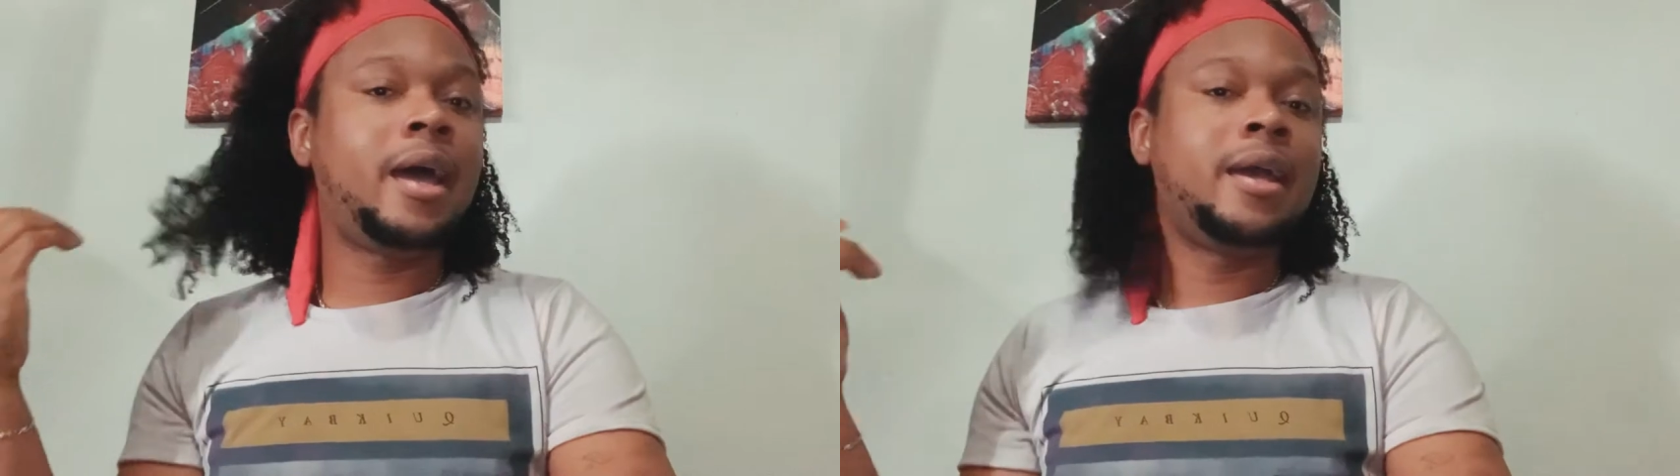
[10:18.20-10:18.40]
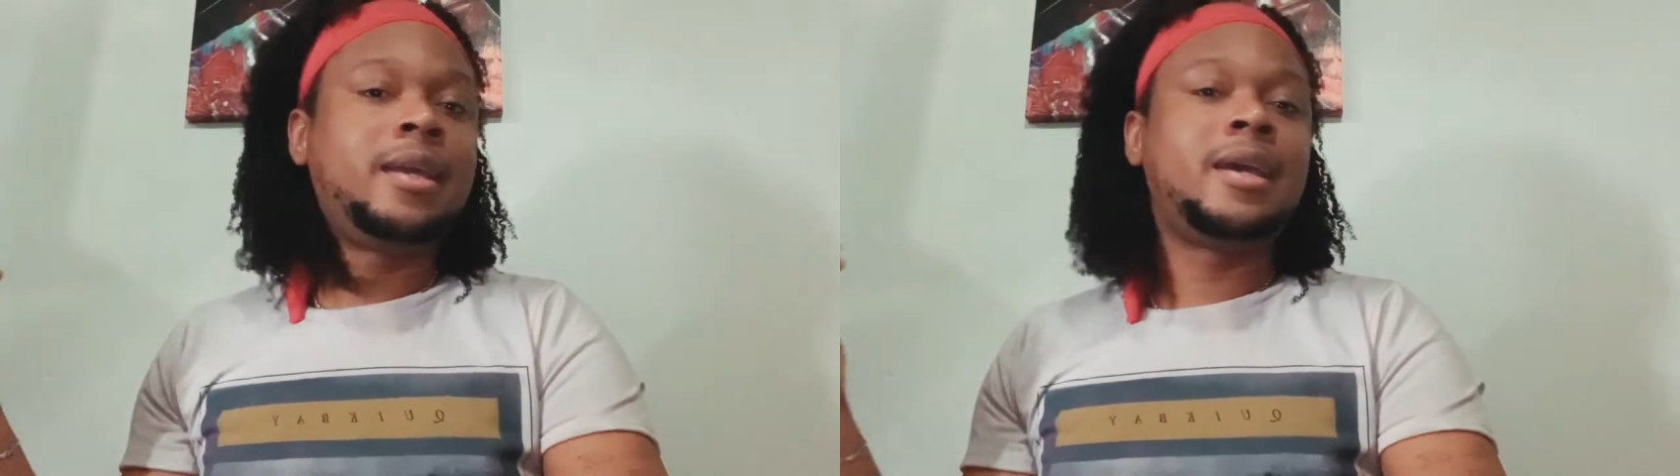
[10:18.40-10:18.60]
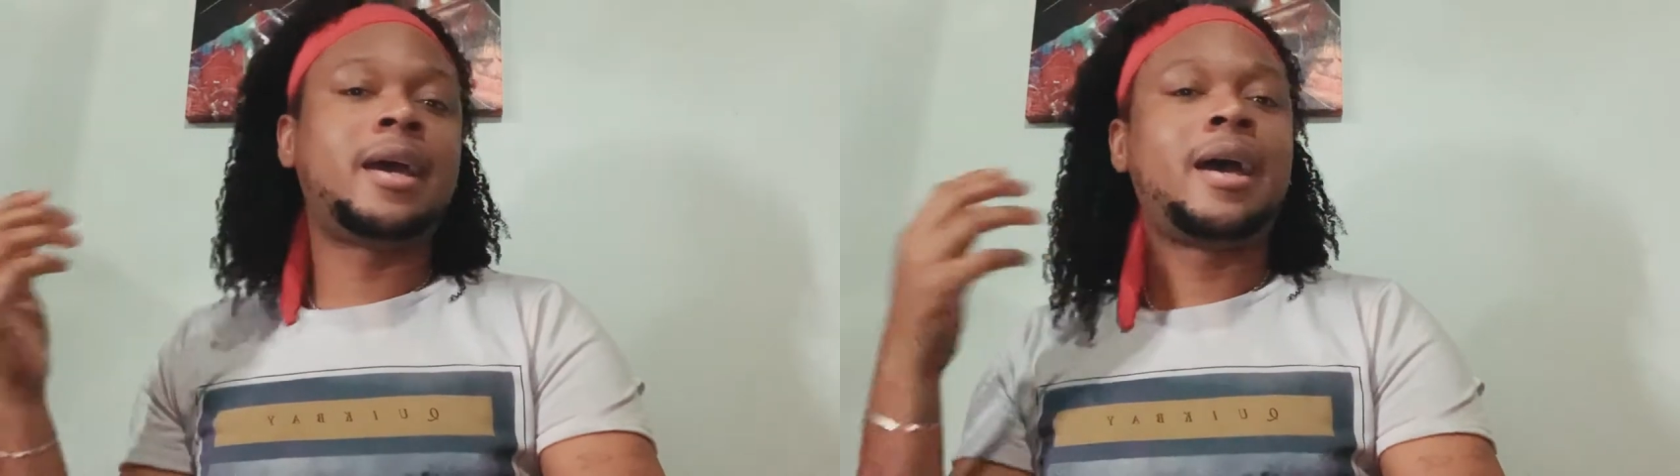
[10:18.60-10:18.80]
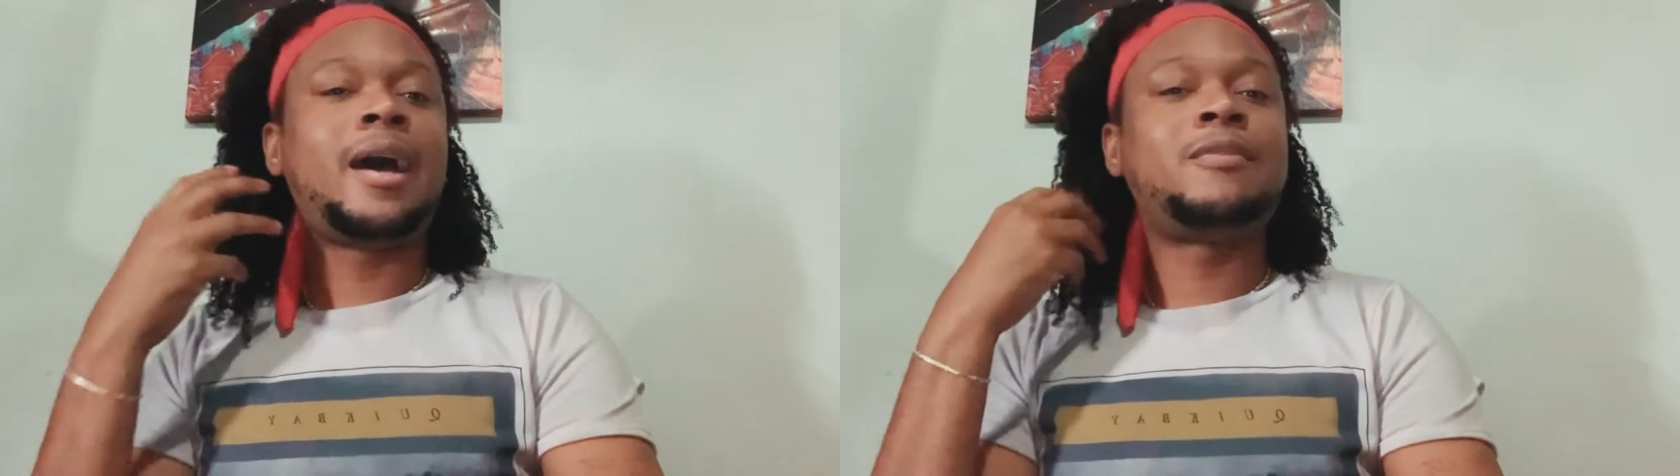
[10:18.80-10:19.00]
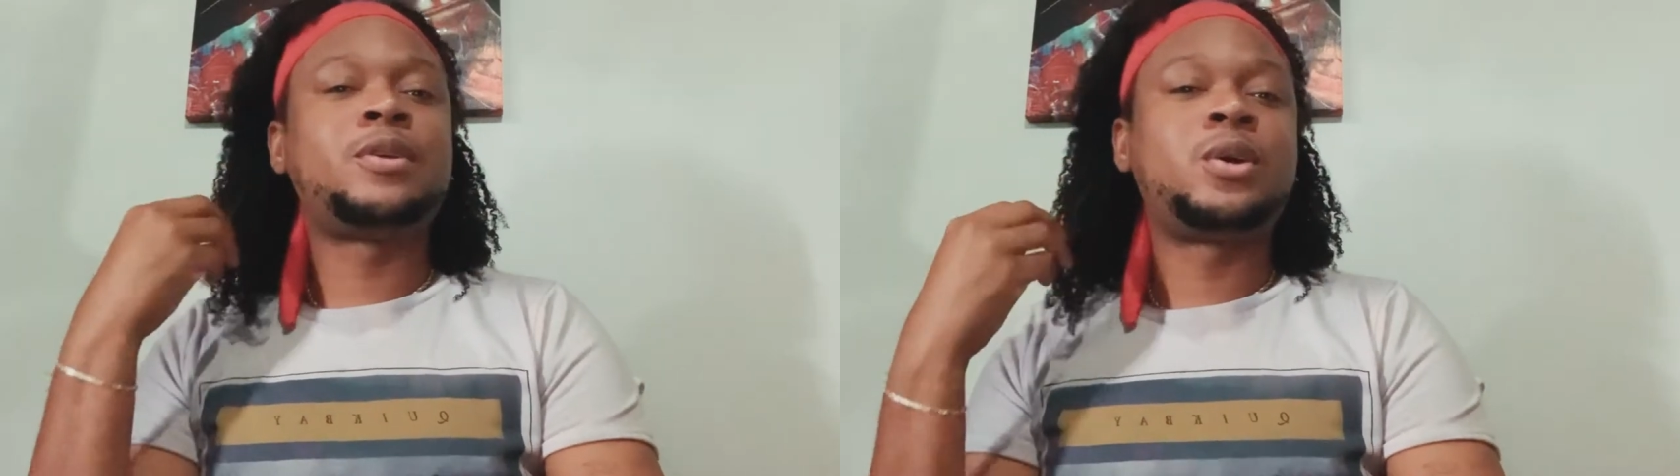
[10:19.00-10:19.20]
yeah,
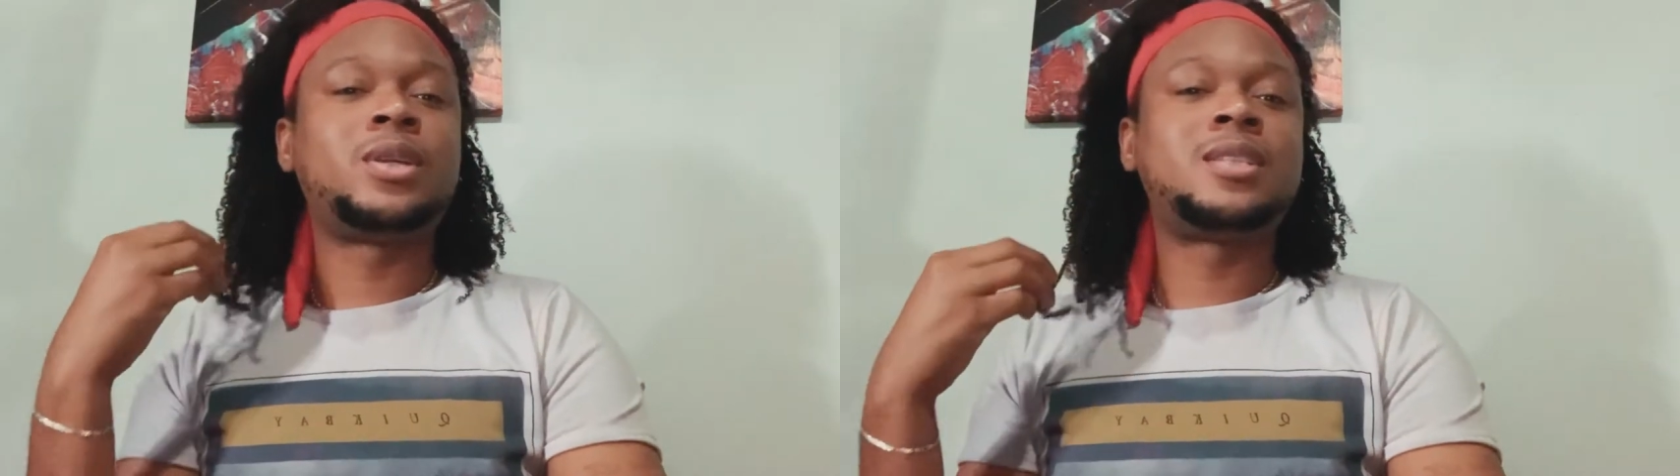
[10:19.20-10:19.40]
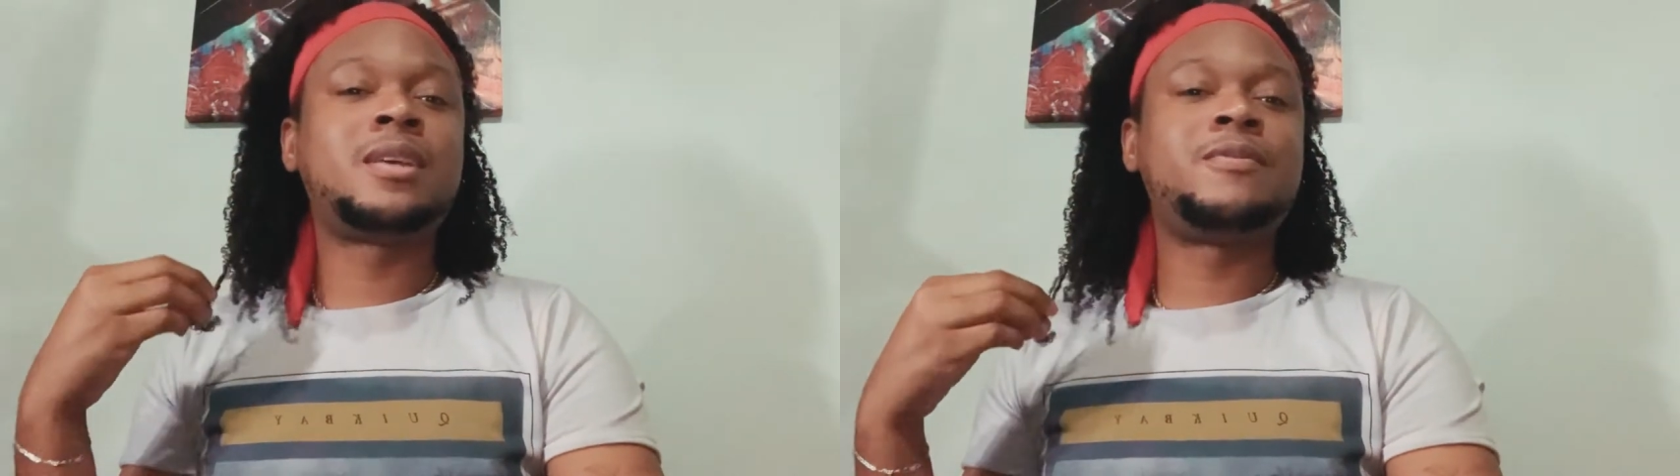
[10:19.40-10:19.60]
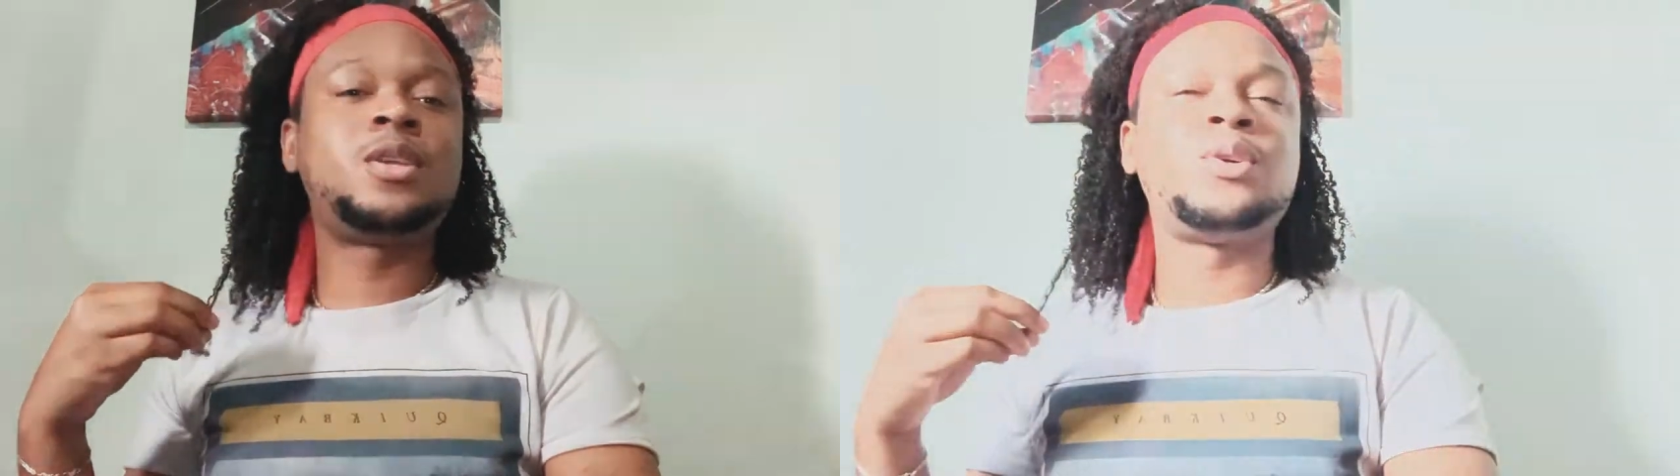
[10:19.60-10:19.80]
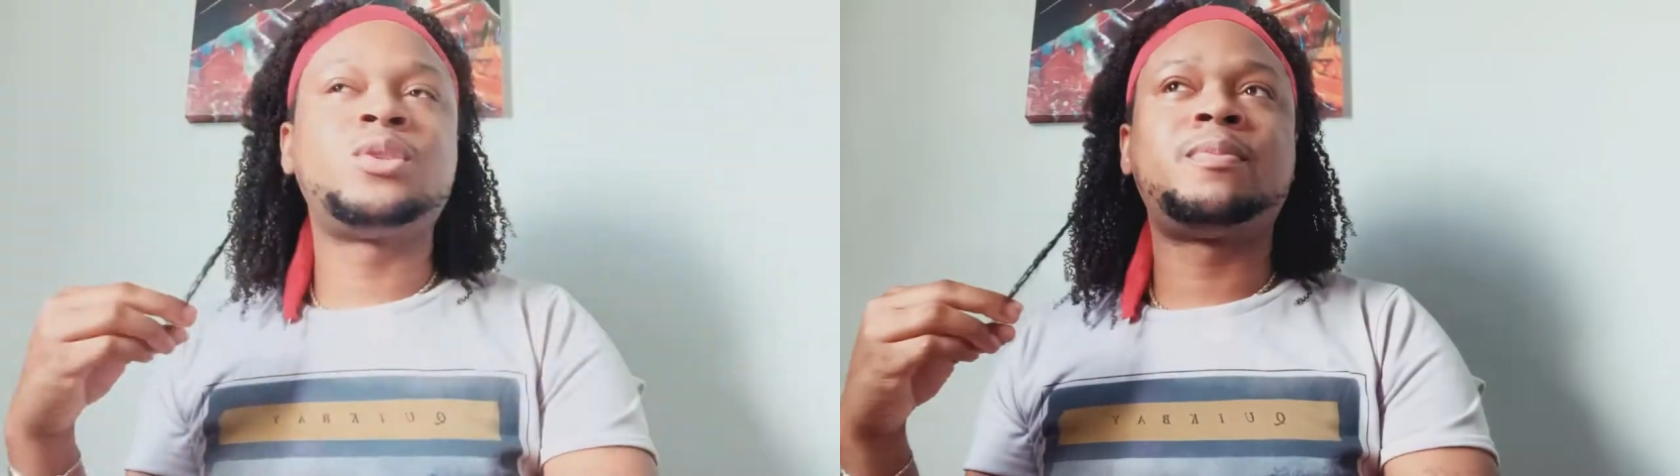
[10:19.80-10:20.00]
I've recorded some videos,